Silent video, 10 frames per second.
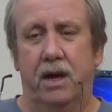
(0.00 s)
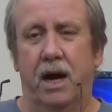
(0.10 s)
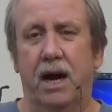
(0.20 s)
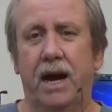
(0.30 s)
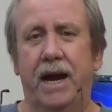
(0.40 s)

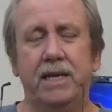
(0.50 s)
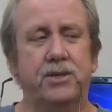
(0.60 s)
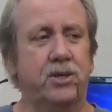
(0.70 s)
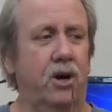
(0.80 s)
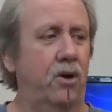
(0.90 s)
All right,
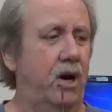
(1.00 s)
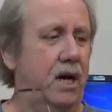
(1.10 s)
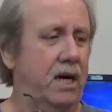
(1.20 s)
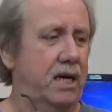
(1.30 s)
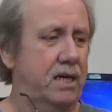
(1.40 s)
so...
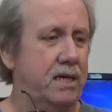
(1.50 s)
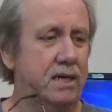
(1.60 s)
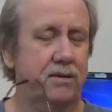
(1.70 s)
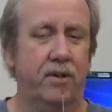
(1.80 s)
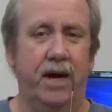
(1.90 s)

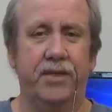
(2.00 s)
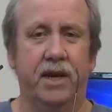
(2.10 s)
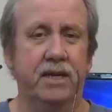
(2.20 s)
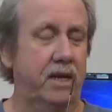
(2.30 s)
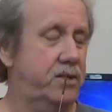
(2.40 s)
I
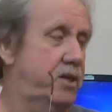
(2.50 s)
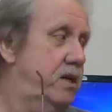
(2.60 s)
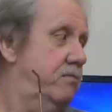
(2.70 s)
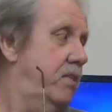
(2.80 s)
think that's it.